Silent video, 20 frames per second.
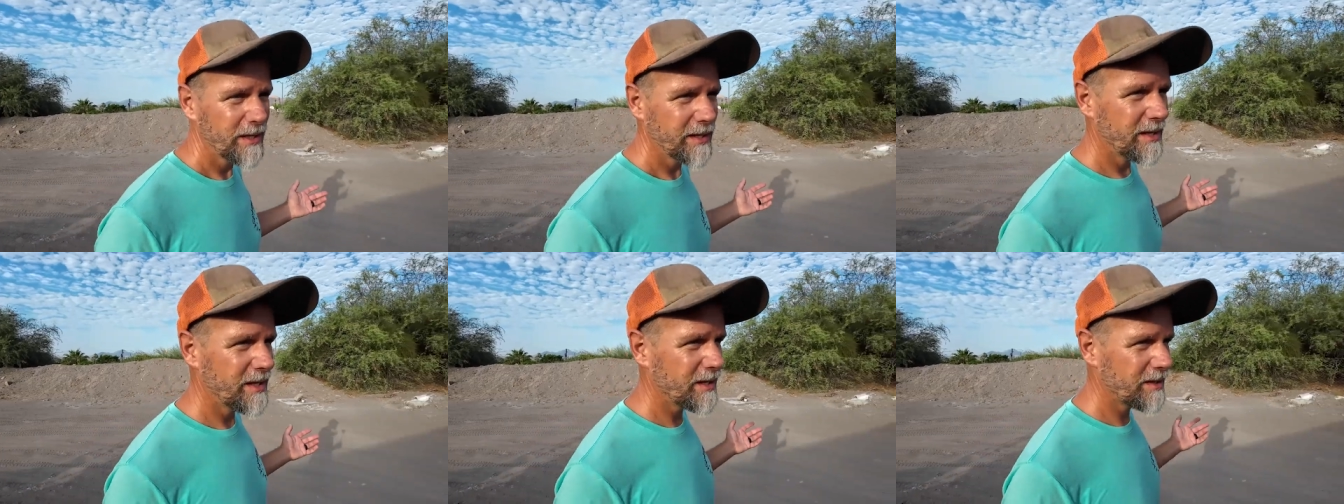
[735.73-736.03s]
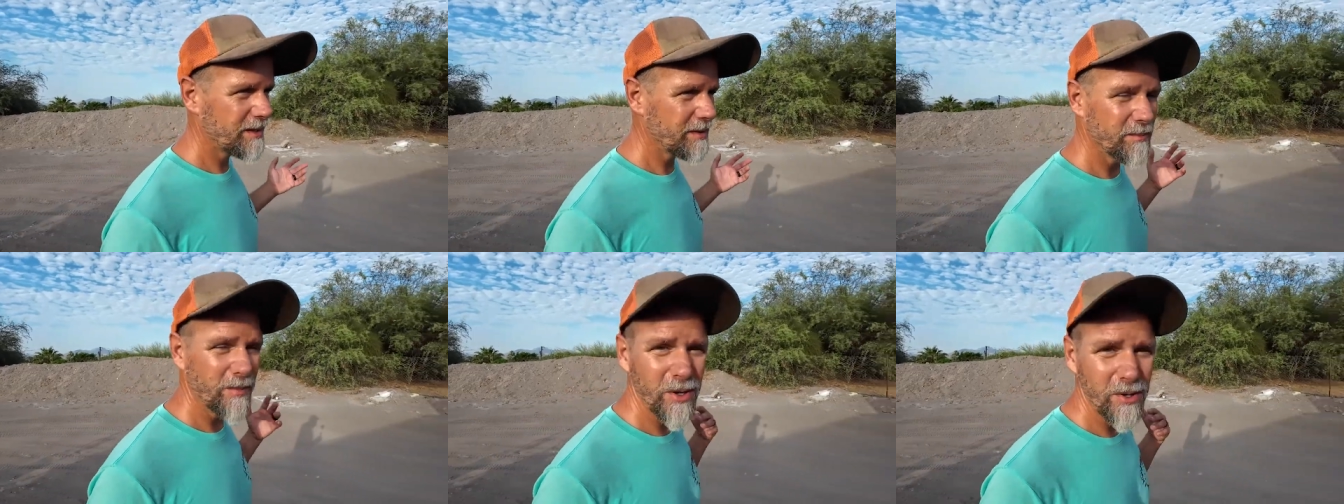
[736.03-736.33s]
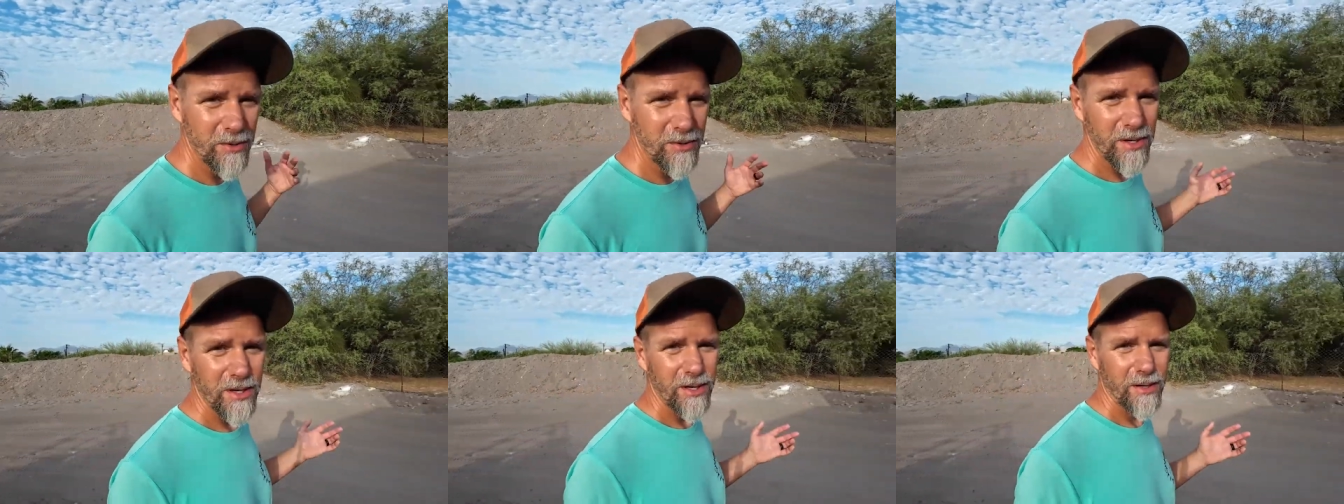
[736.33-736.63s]
get the
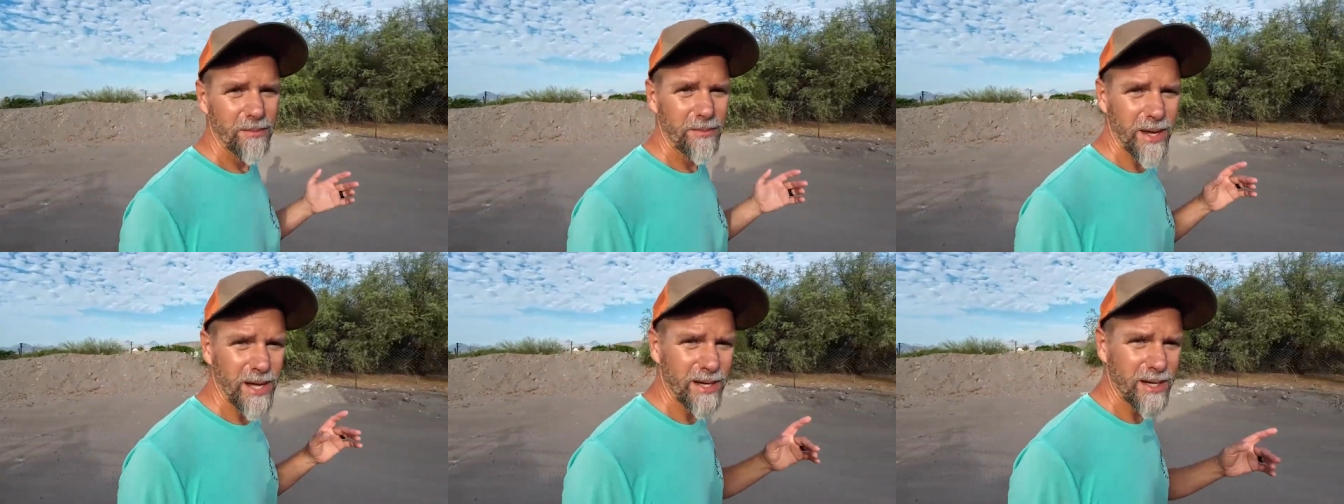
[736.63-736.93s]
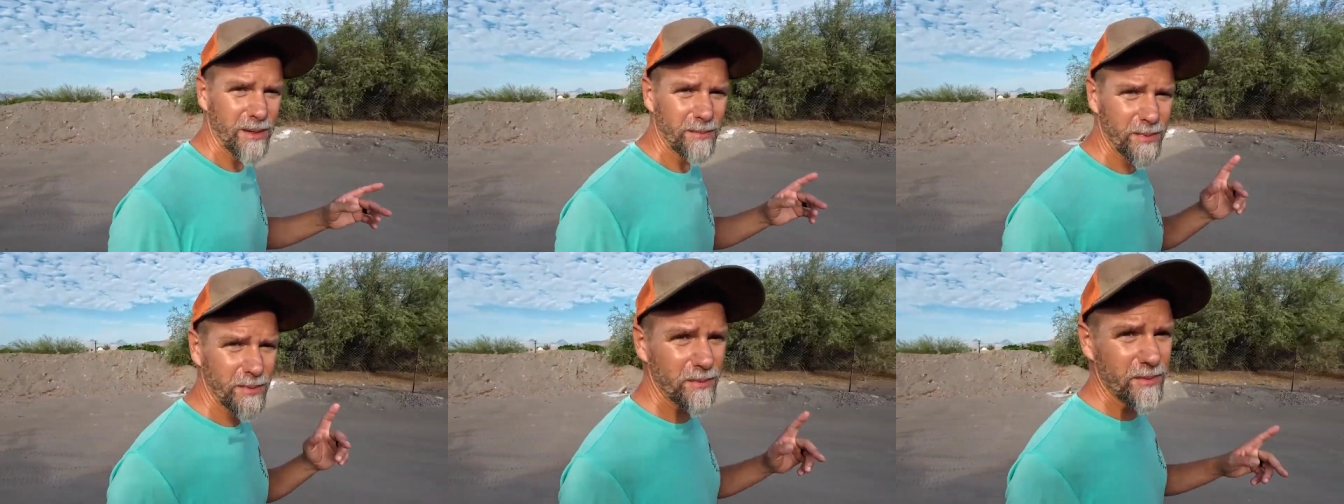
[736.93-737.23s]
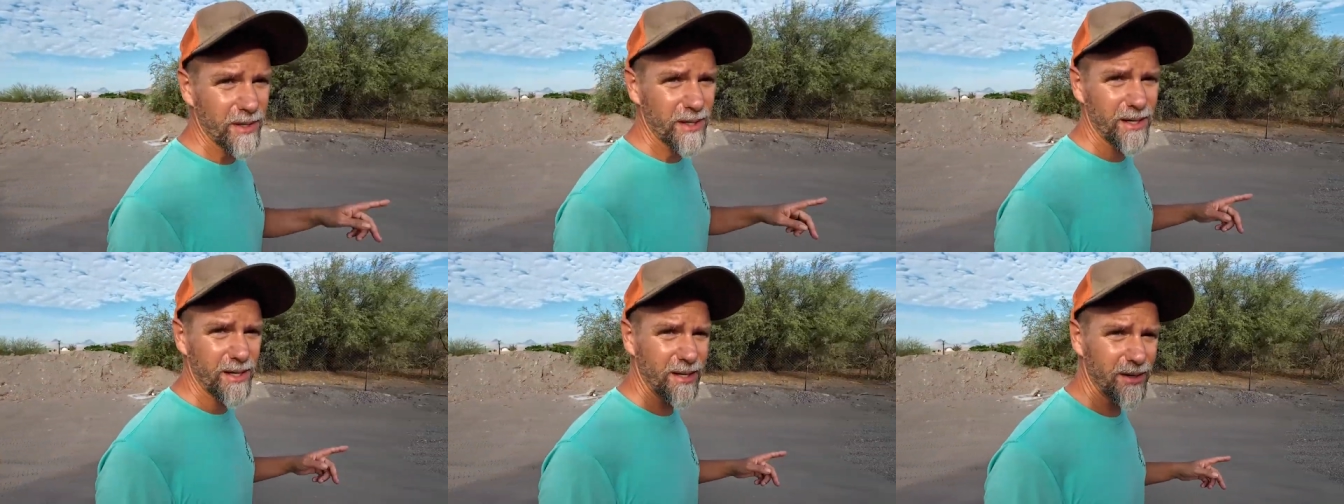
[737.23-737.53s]
Mooch back up and
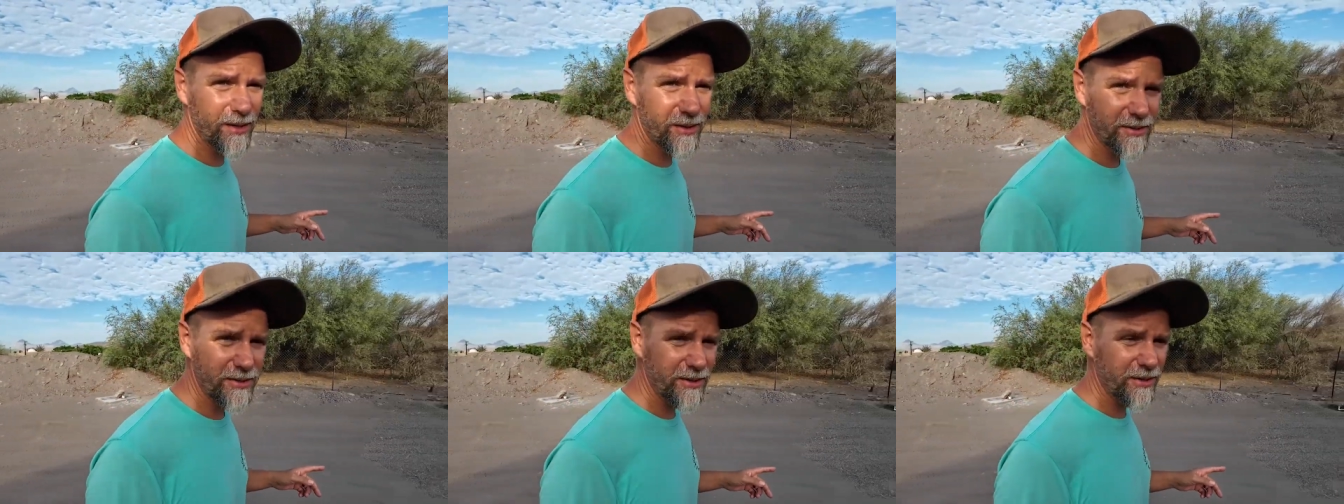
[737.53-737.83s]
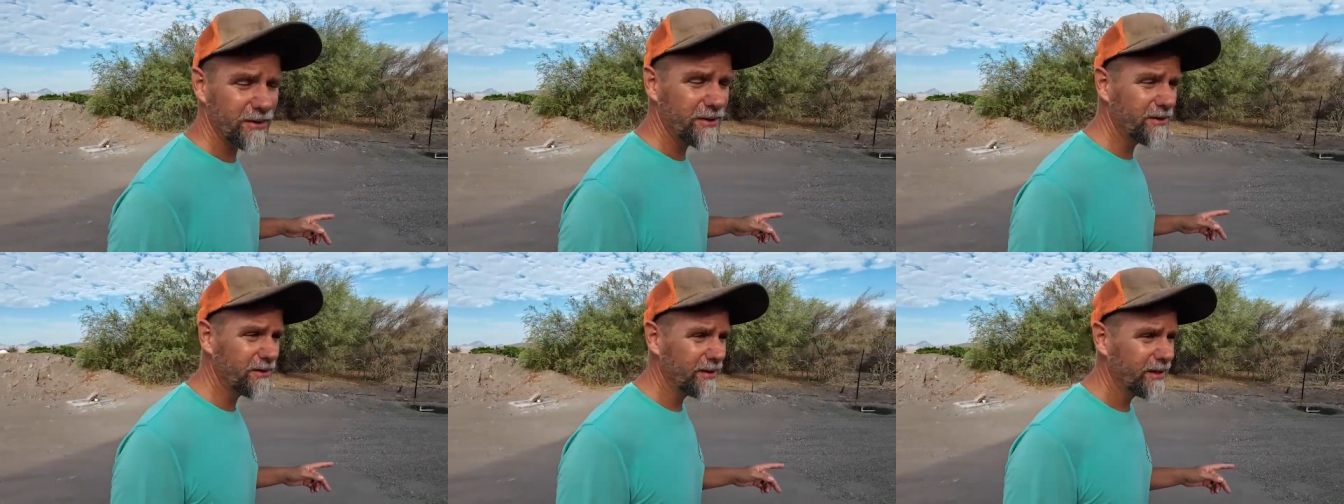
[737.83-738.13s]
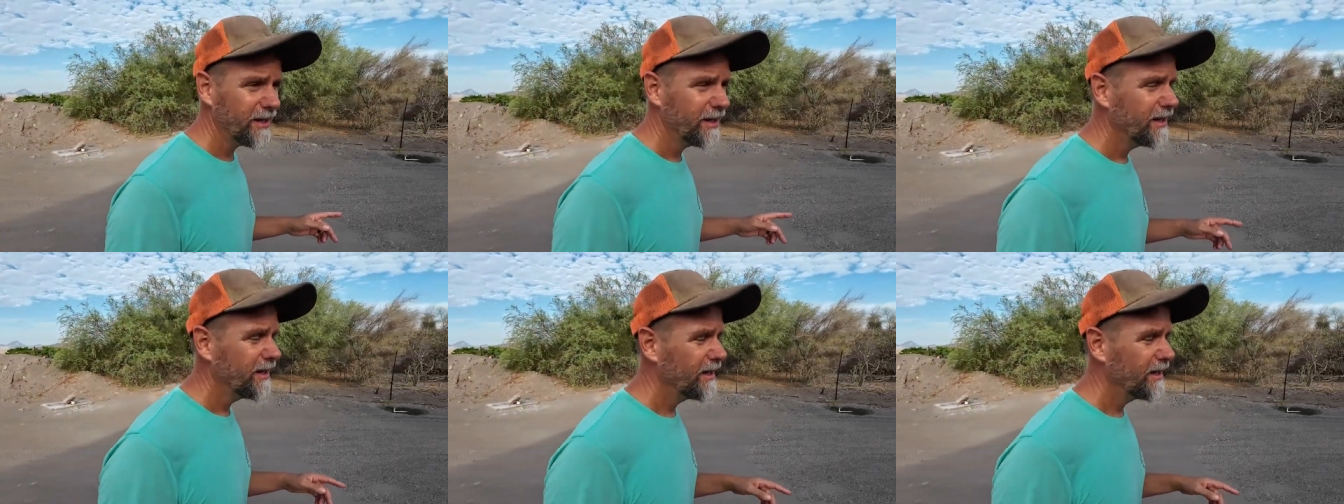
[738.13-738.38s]
running here soon.